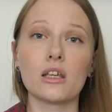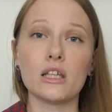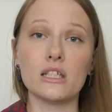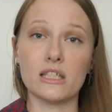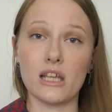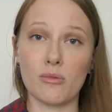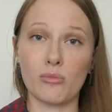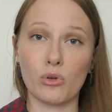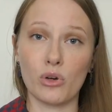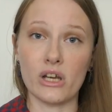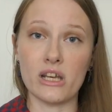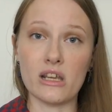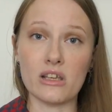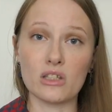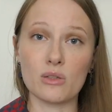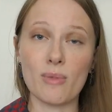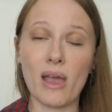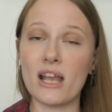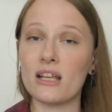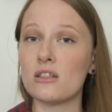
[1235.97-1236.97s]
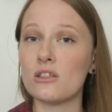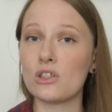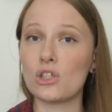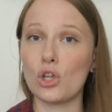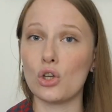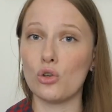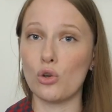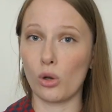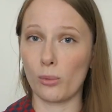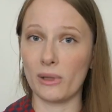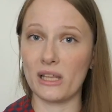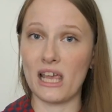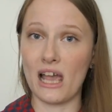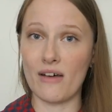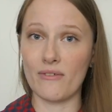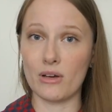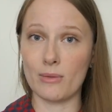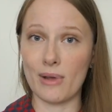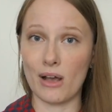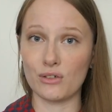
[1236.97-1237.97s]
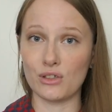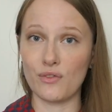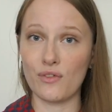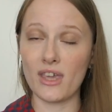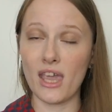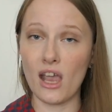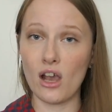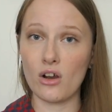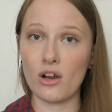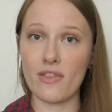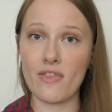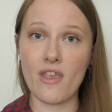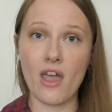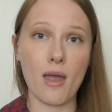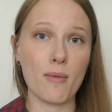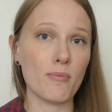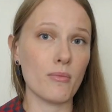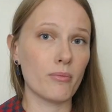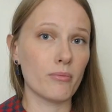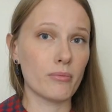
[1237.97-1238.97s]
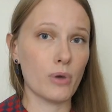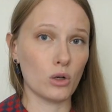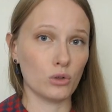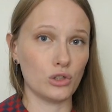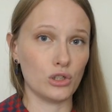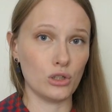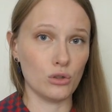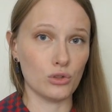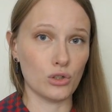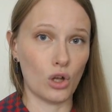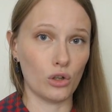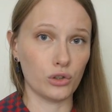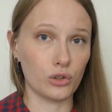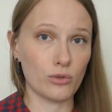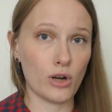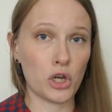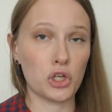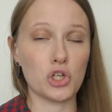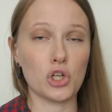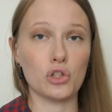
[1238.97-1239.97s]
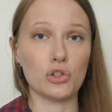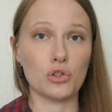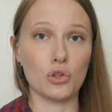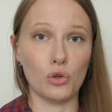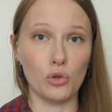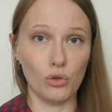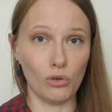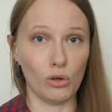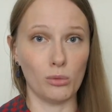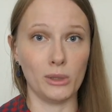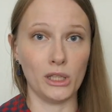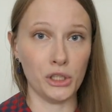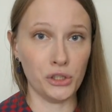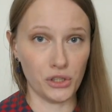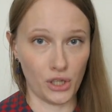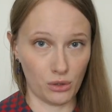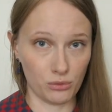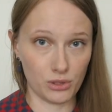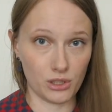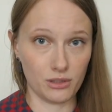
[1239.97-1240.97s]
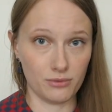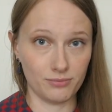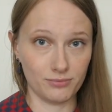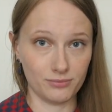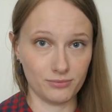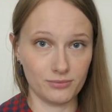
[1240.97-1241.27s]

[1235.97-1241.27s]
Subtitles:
contemporaneous men's normally have an amount of care in them, post-use alterations normally don't.